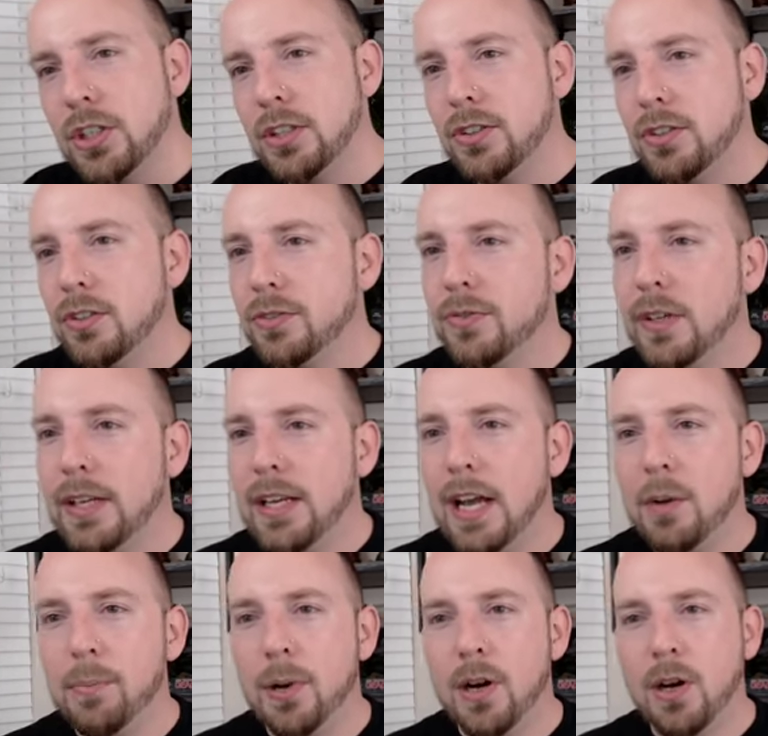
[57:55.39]
It's so funny
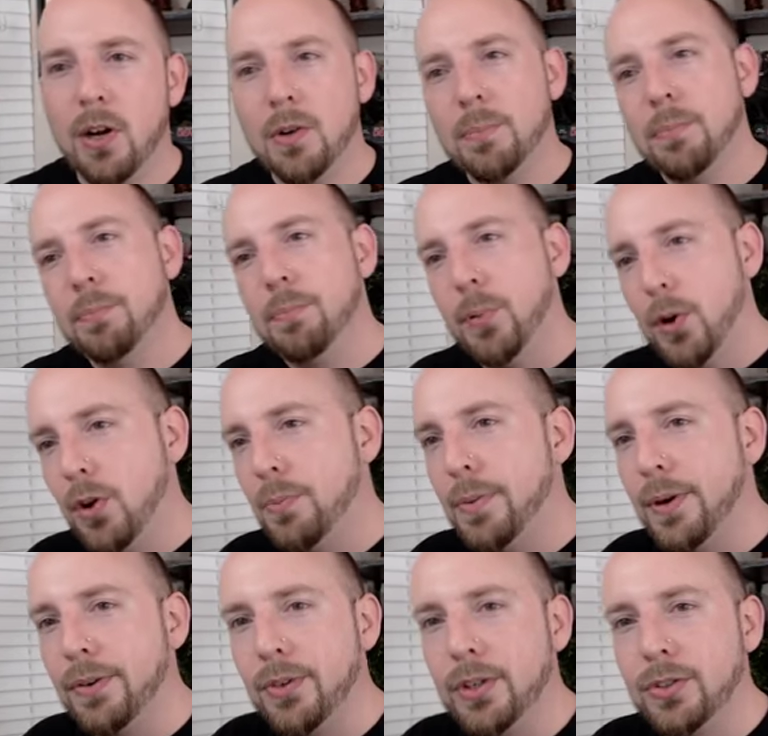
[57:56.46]
how Paul Paul
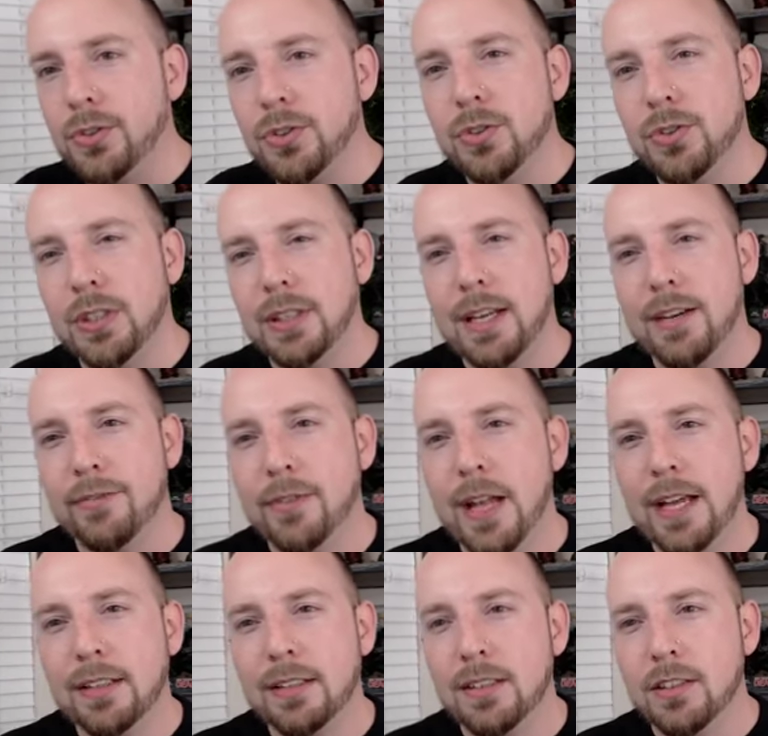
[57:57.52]
Monroe's using that
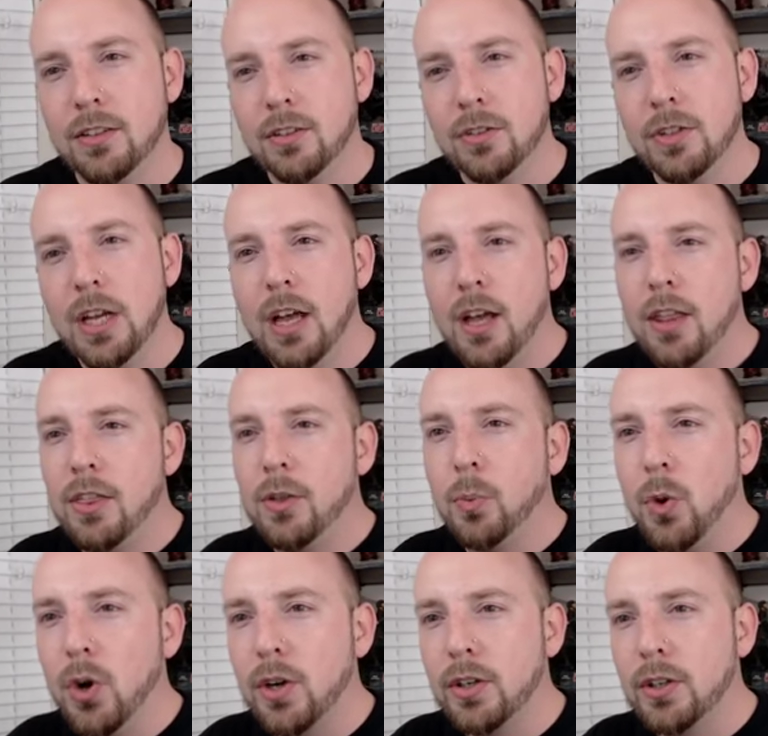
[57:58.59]
flag to kill the
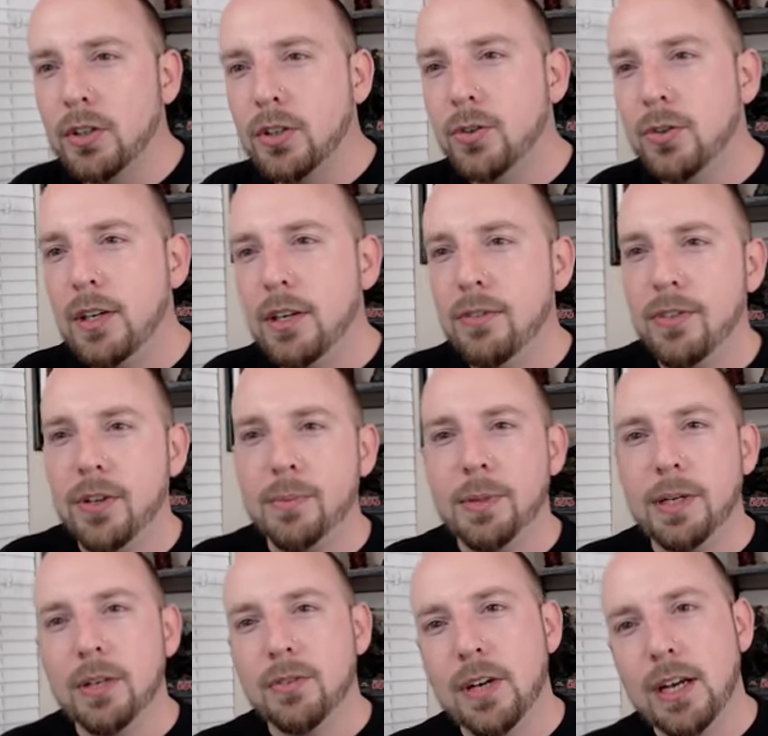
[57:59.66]
walker. Creative
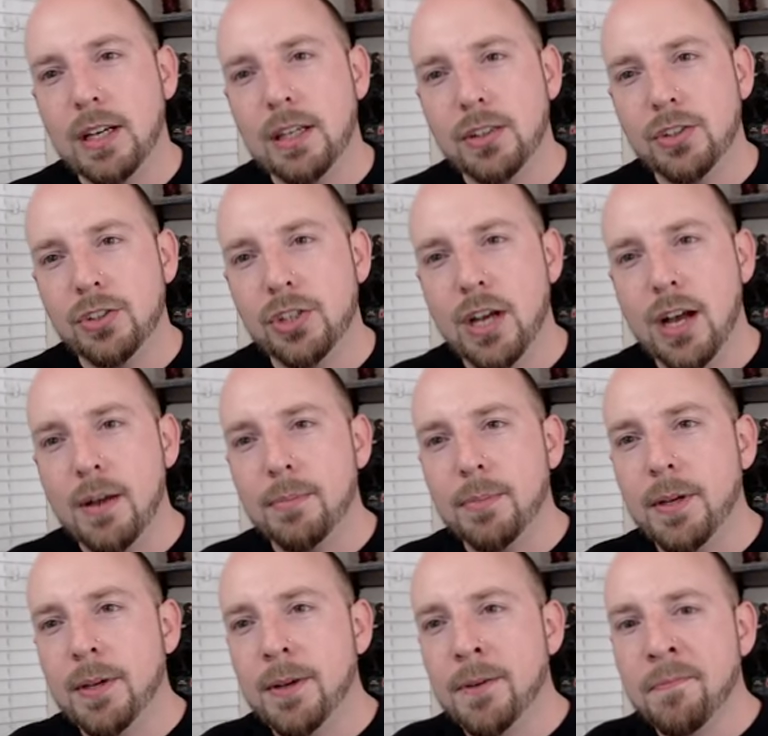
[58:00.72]
thumbnail Ronnie. Good job.
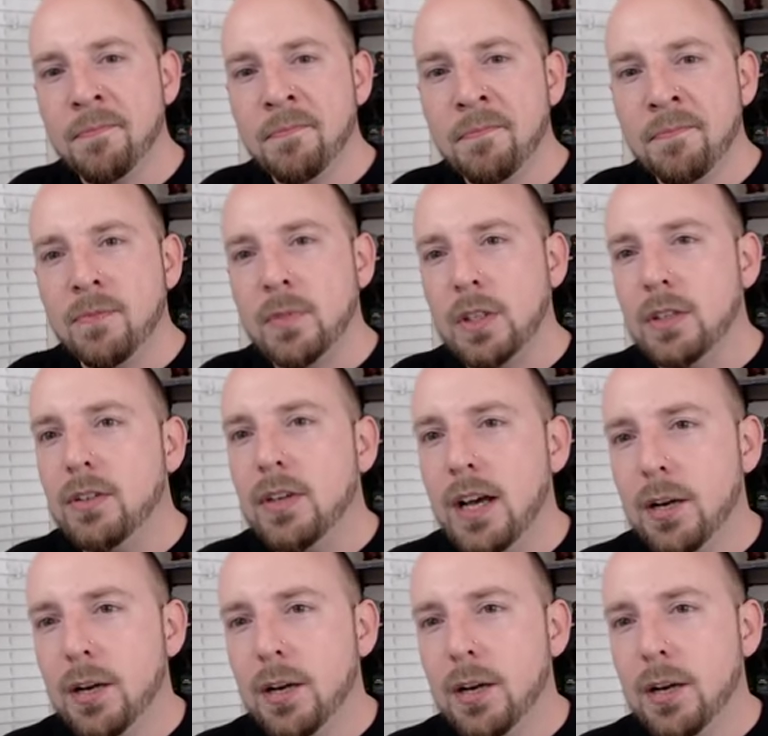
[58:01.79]
Not a